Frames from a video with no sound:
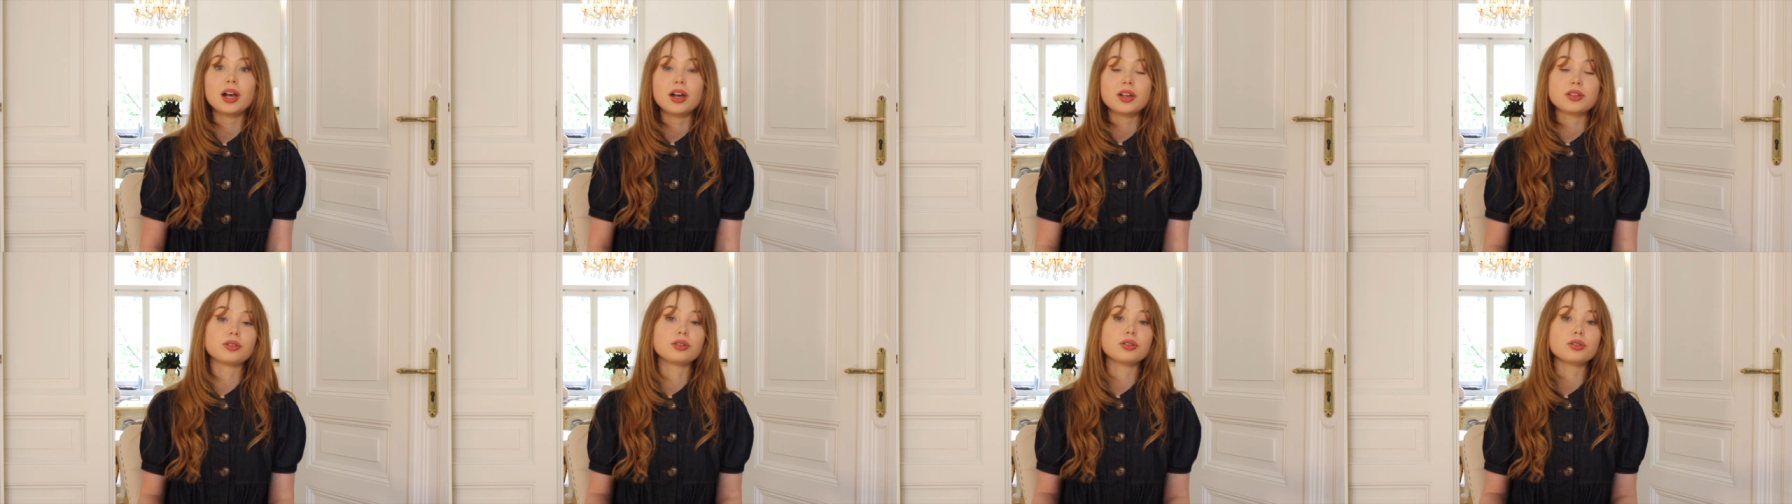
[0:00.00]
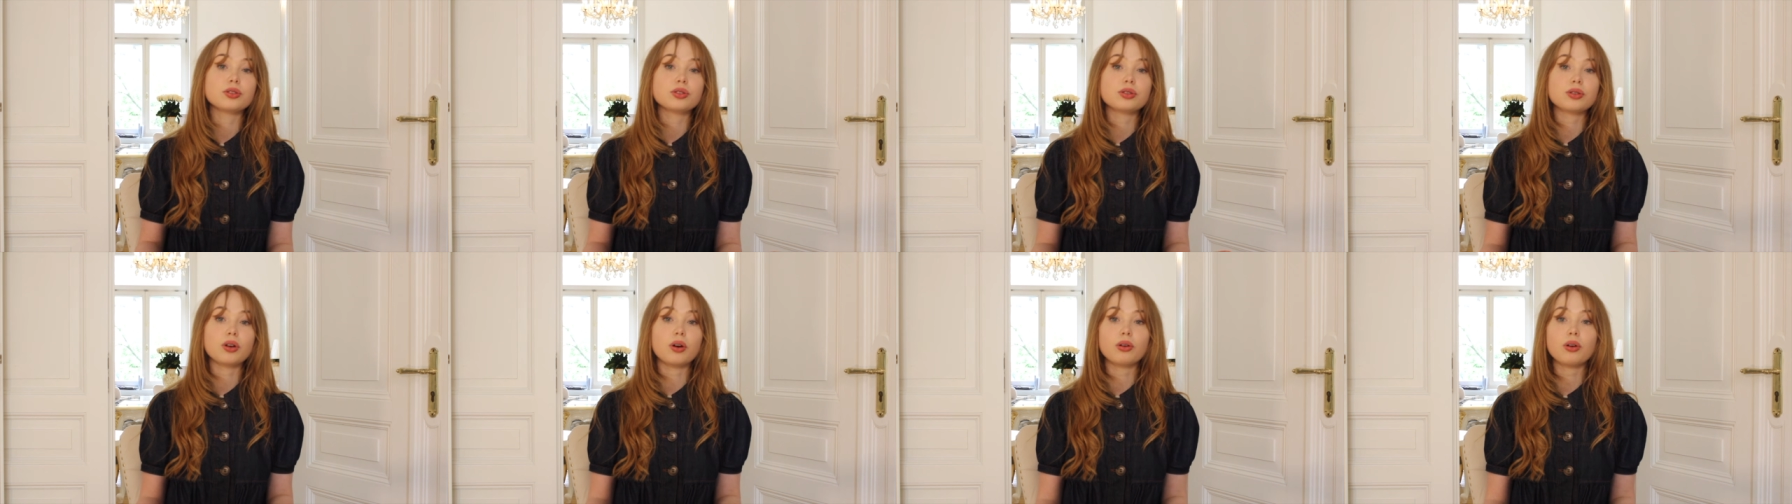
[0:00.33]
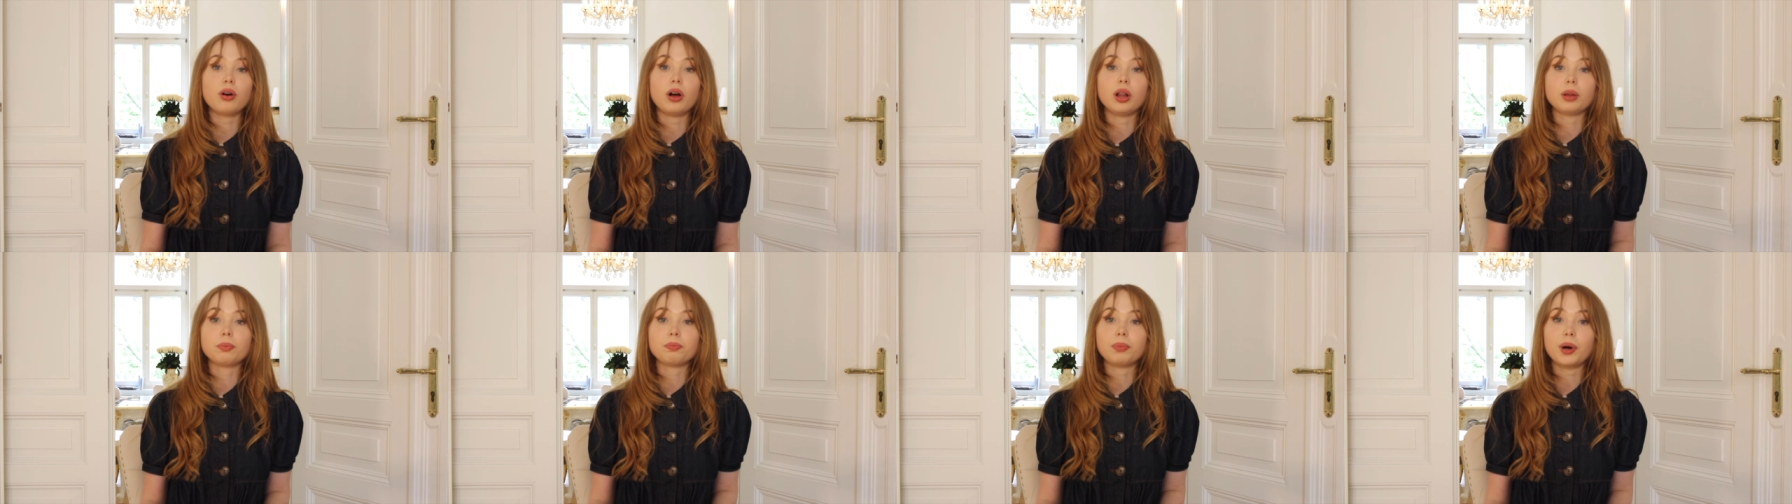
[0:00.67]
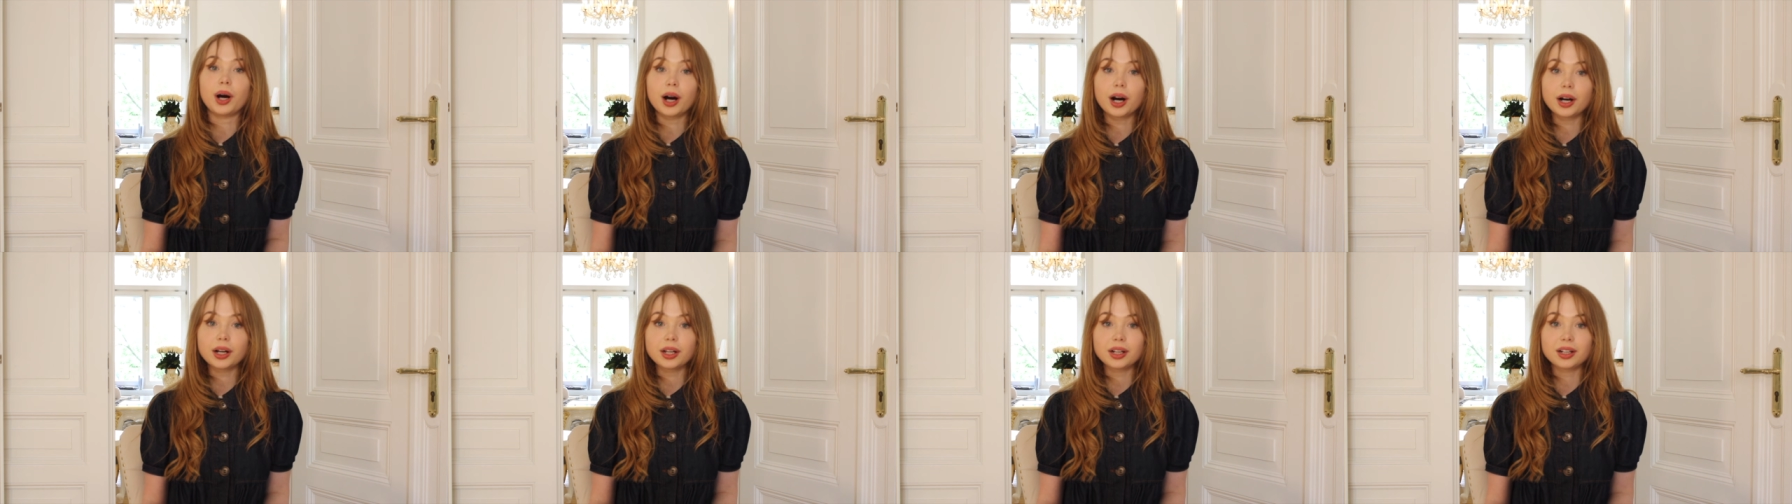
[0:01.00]
so the so-called
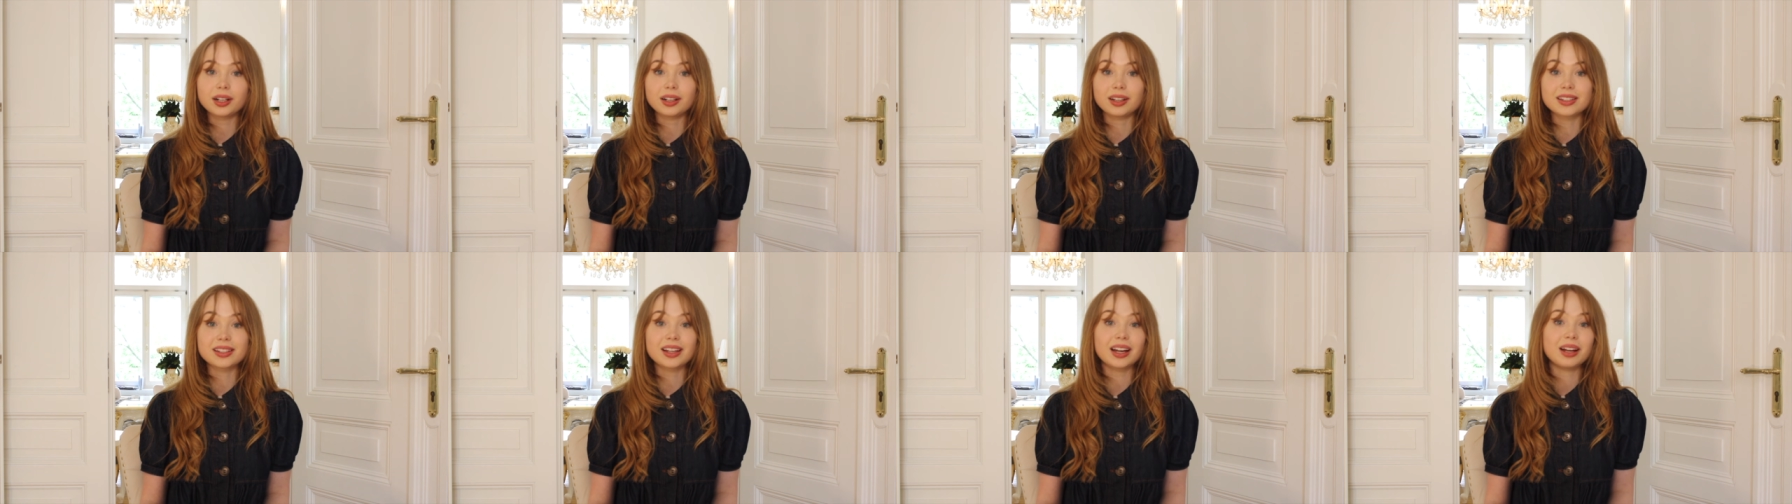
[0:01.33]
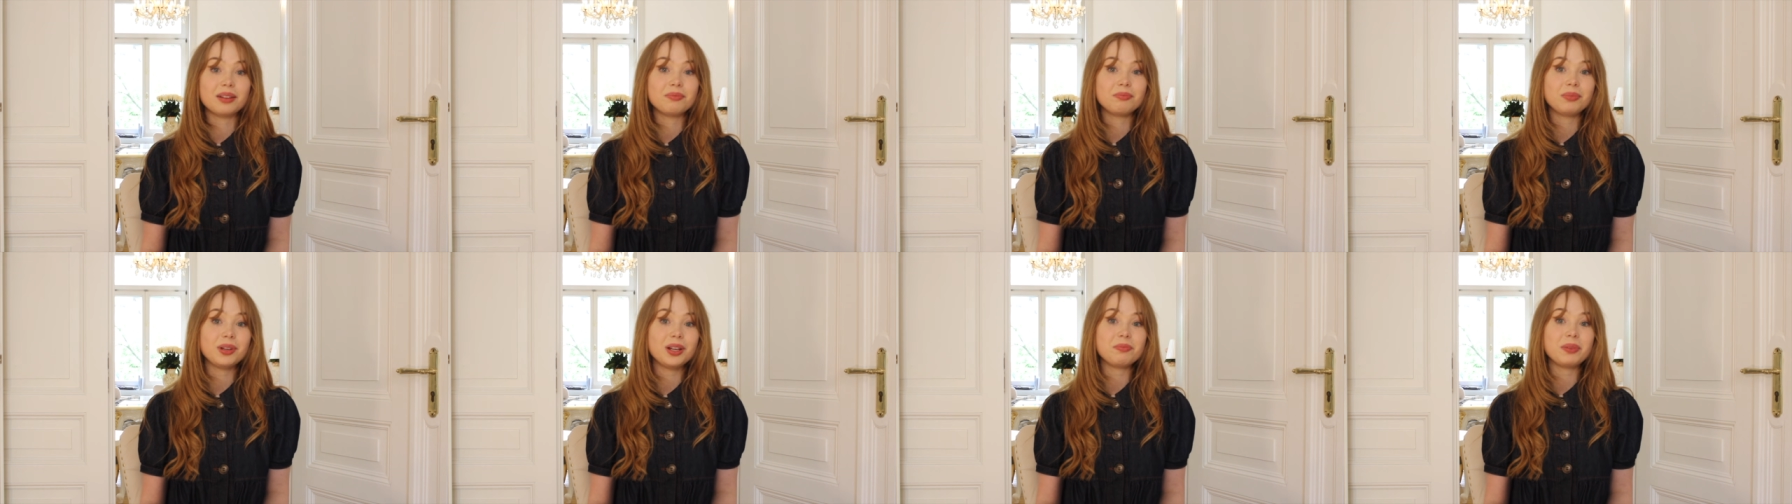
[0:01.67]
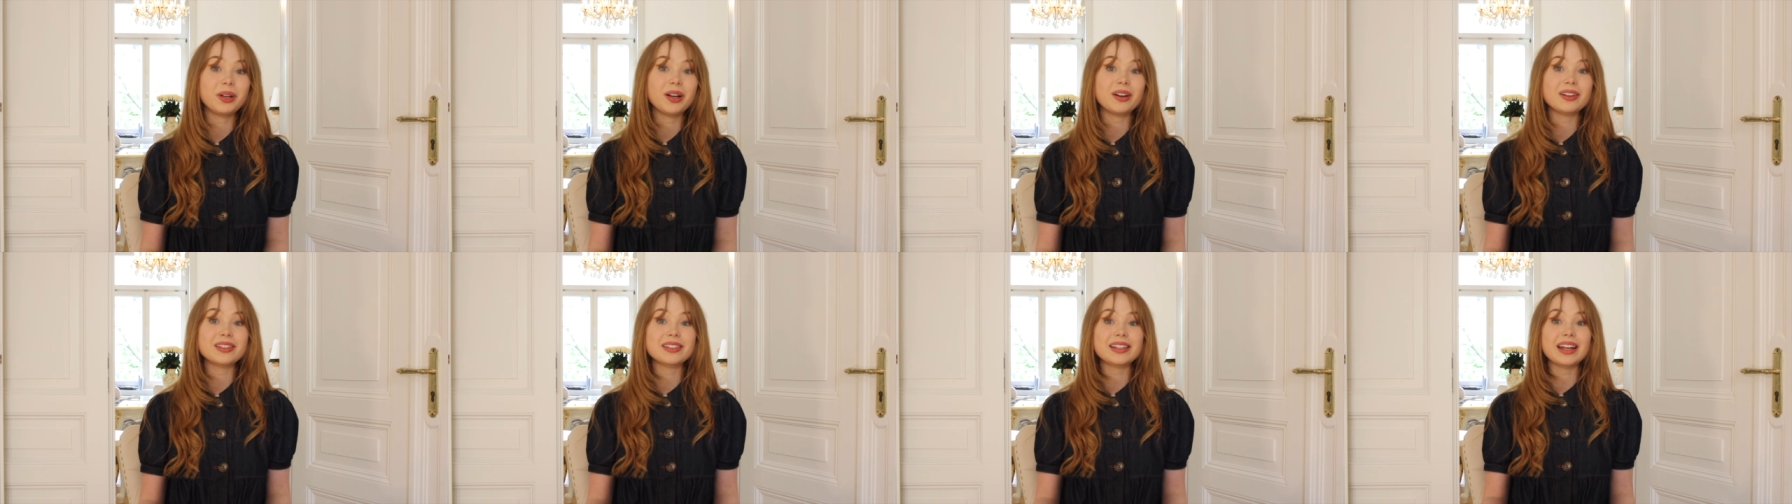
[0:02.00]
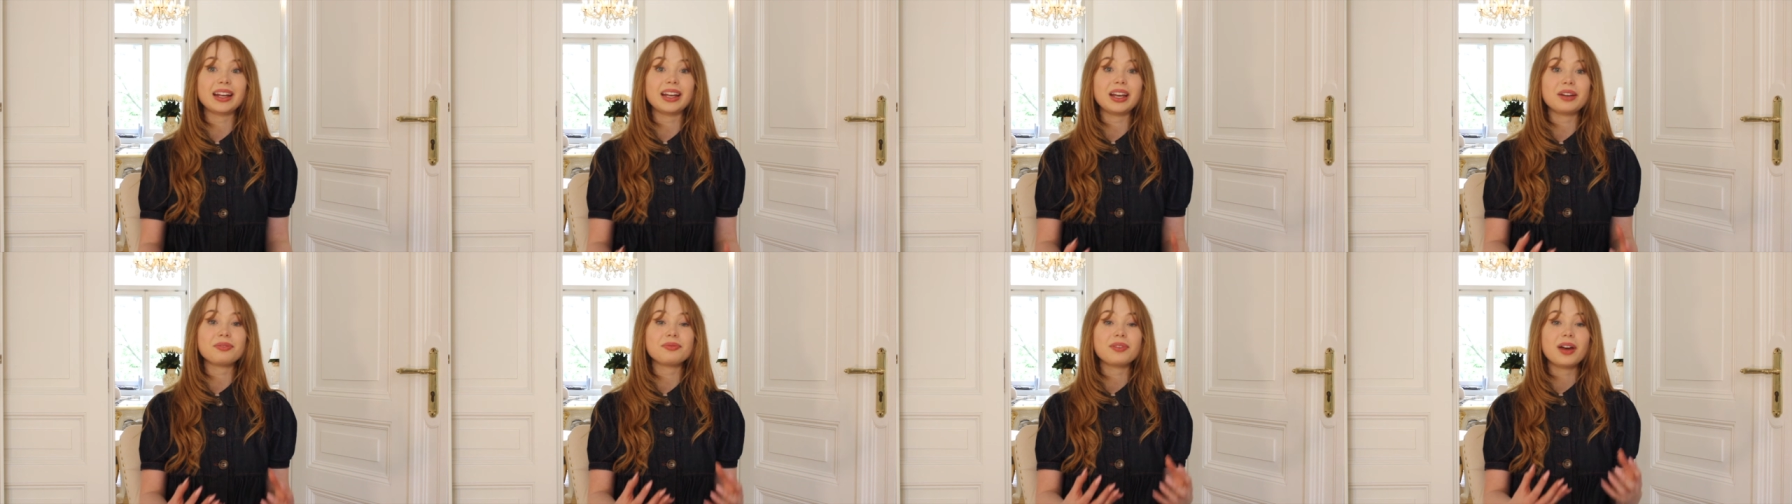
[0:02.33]
particles, can be, because they
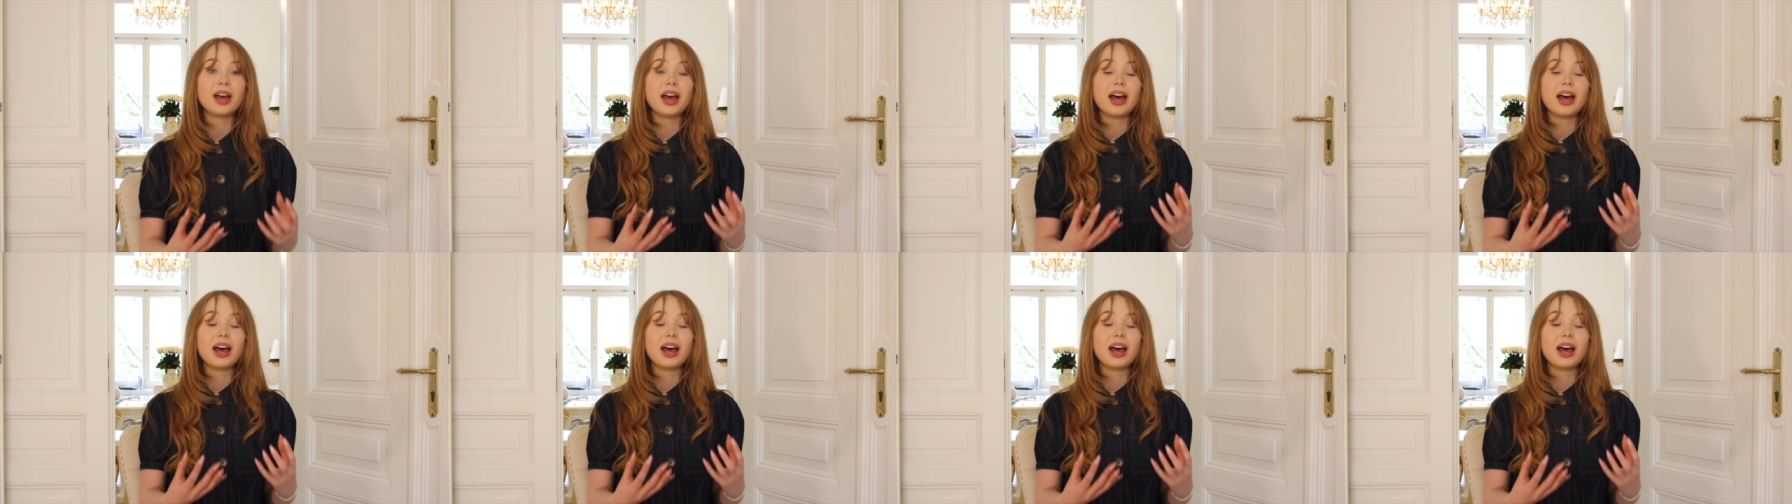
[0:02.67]
give